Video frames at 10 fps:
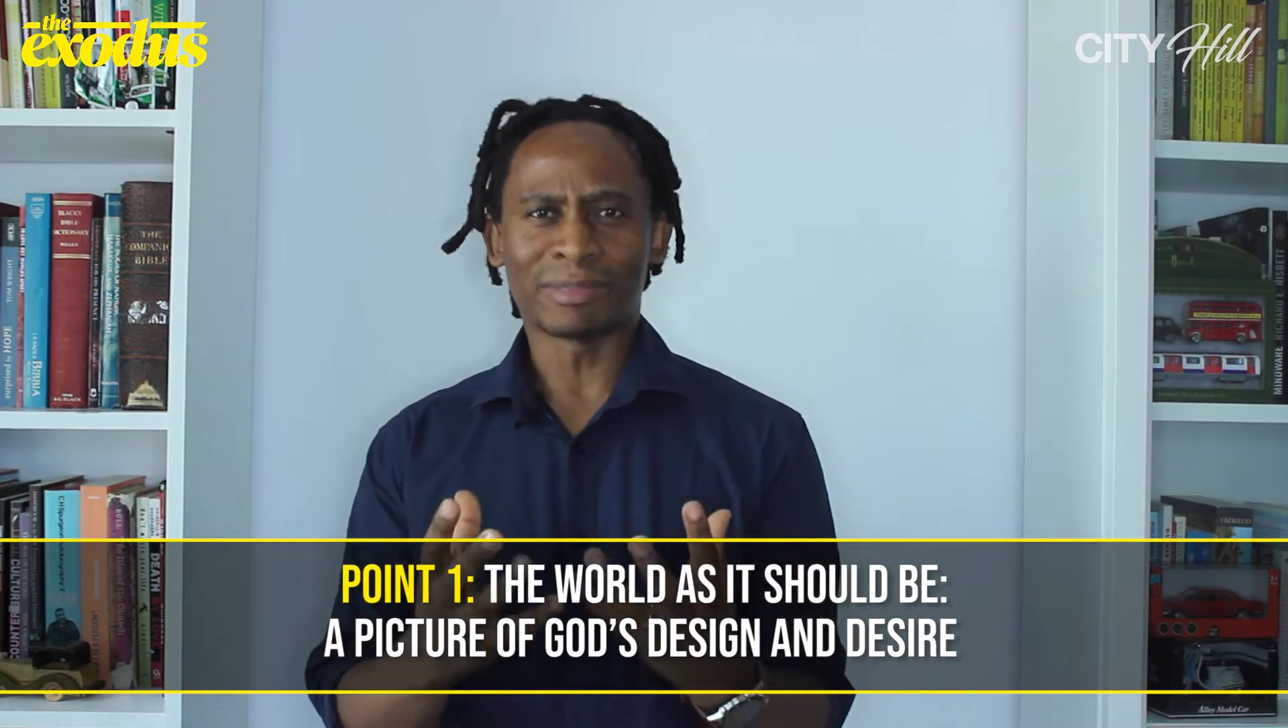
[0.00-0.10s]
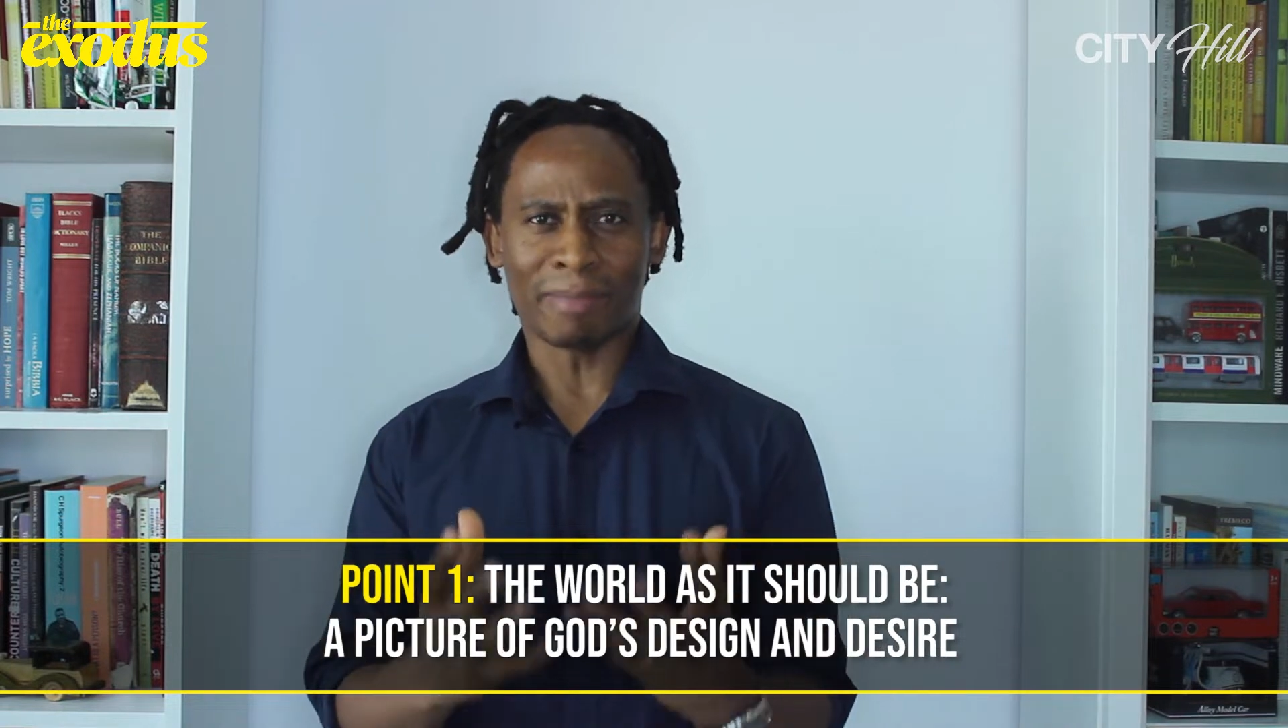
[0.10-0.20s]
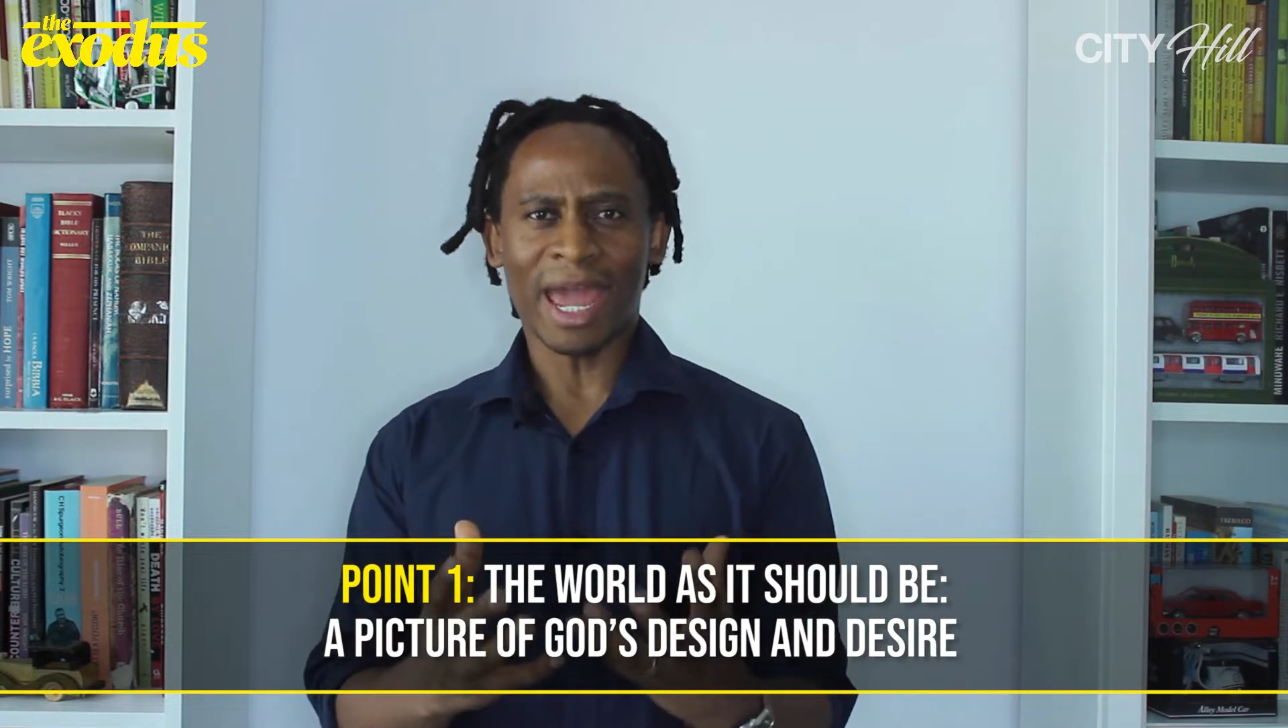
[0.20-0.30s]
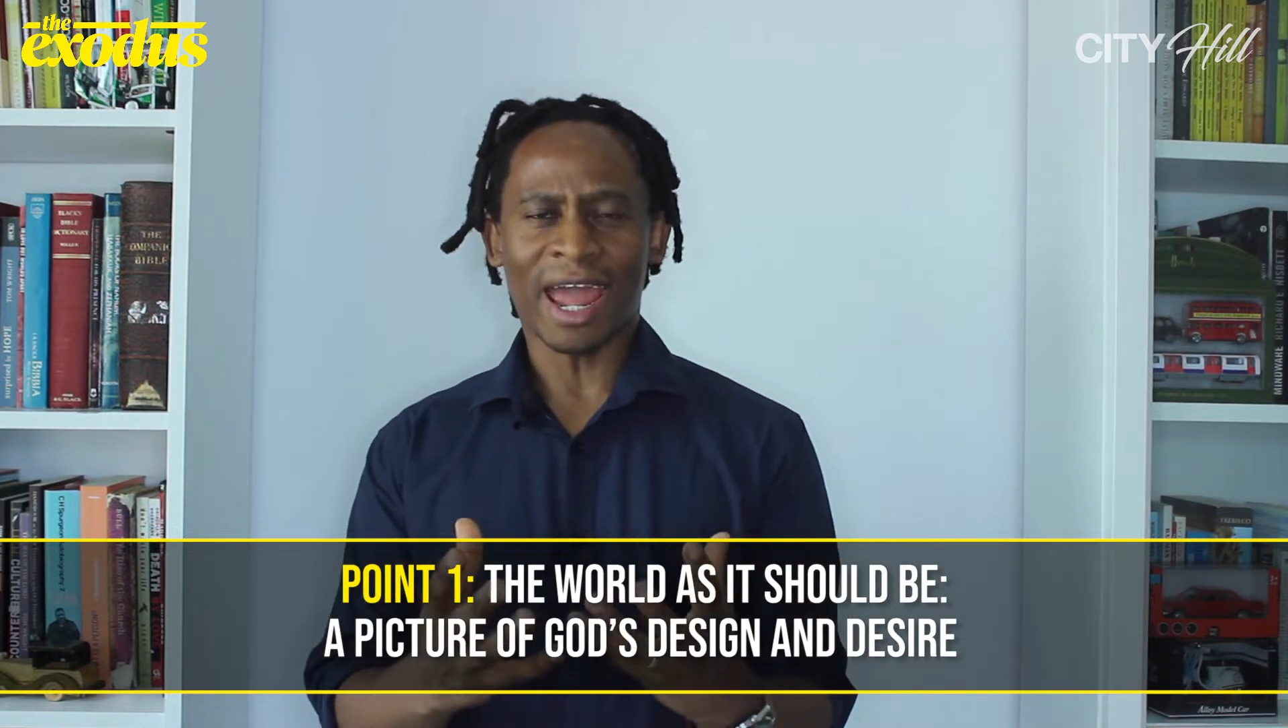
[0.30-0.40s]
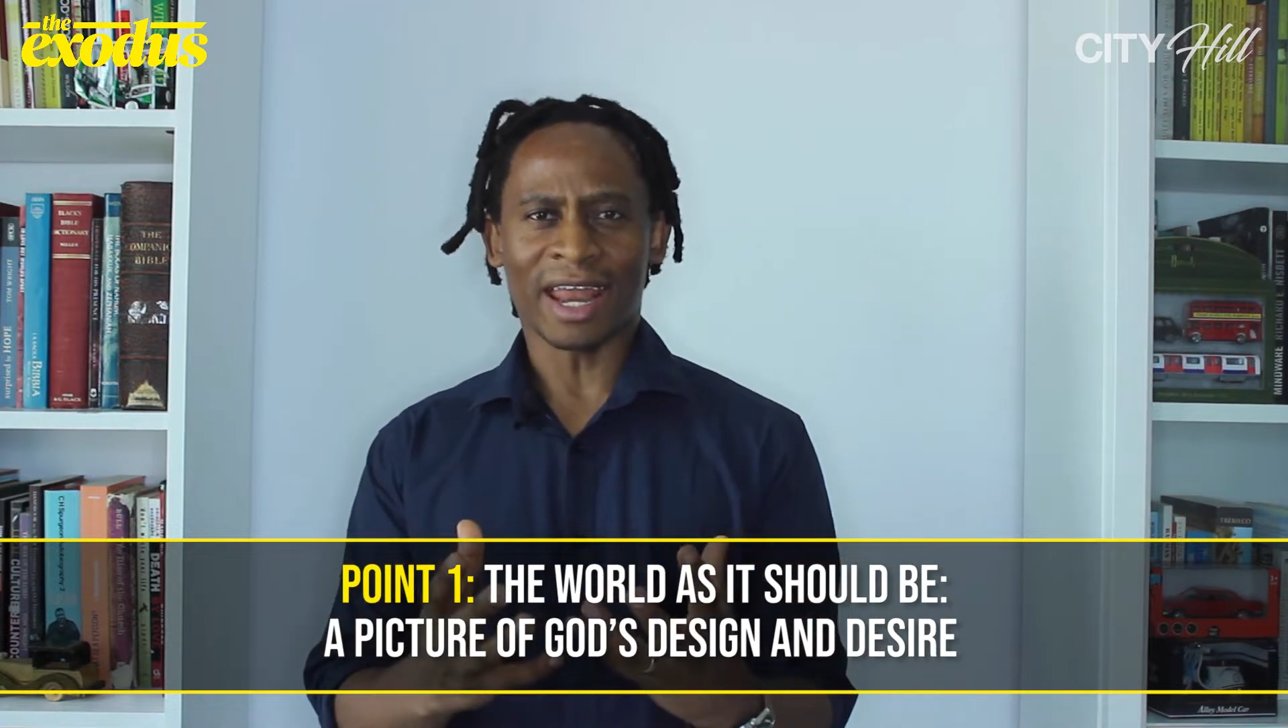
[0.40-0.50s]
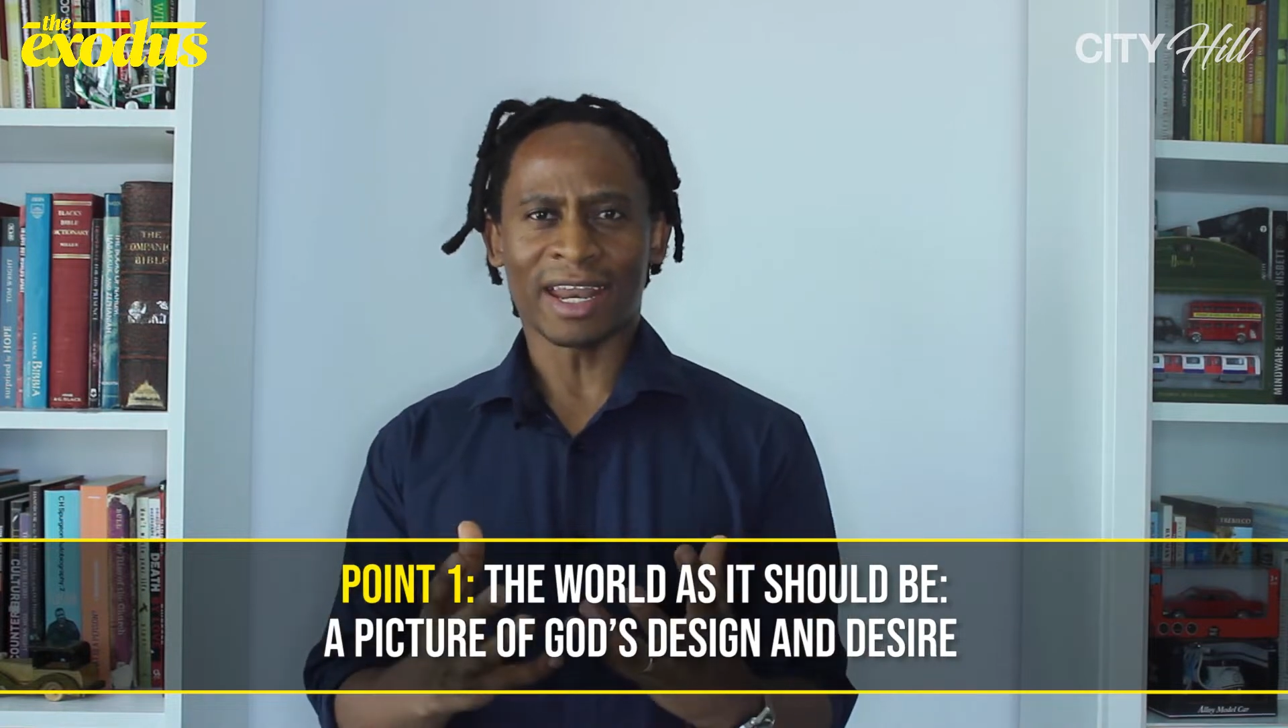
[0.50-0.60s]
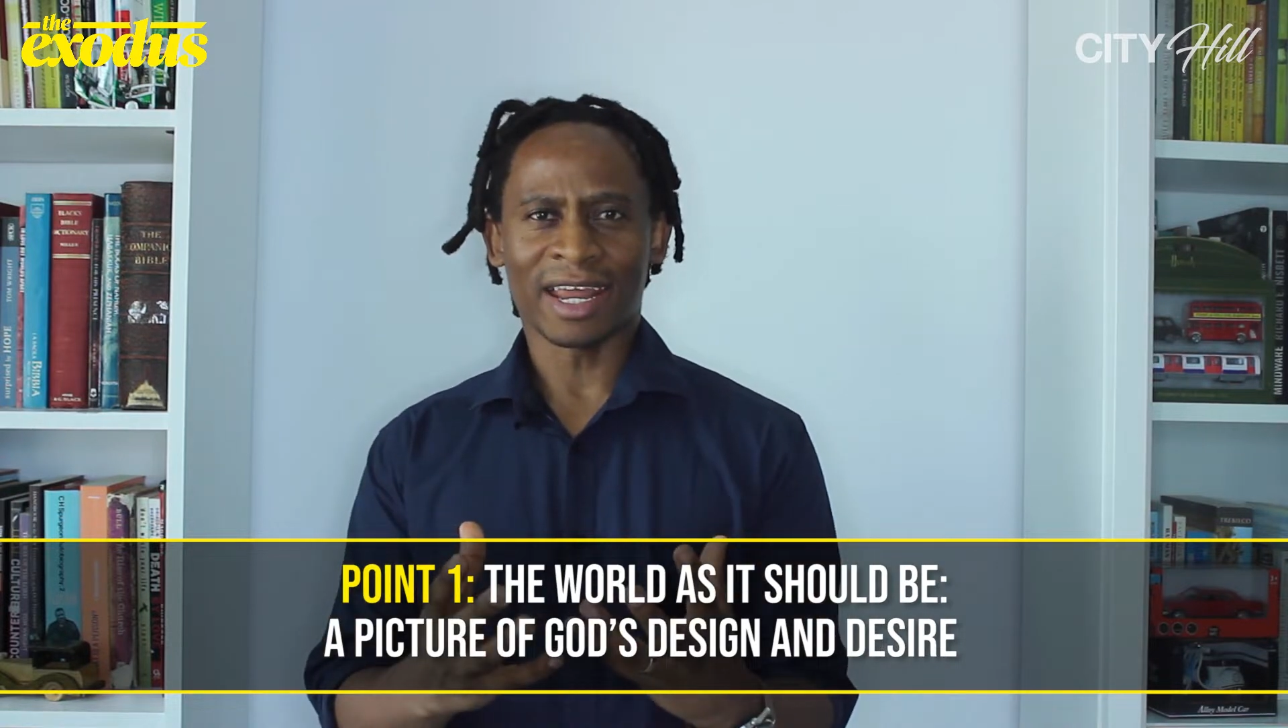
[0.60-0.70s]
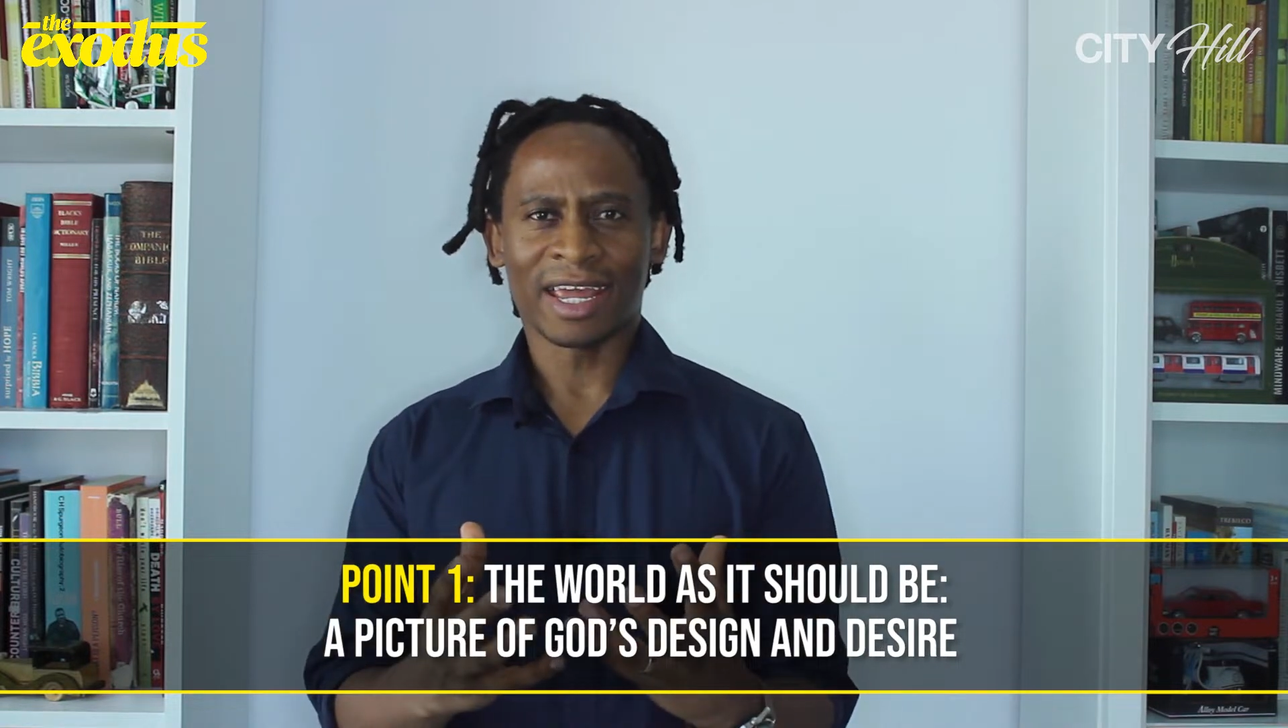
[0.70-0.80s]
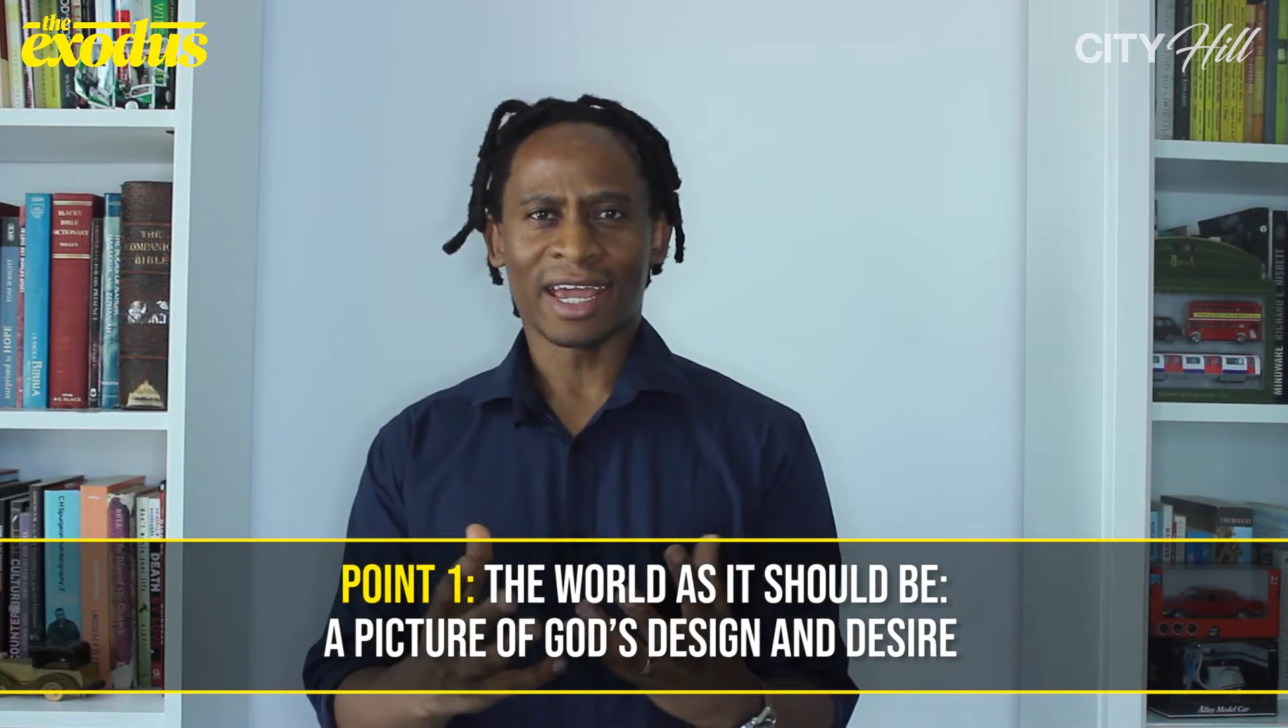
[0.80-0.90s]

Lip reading: man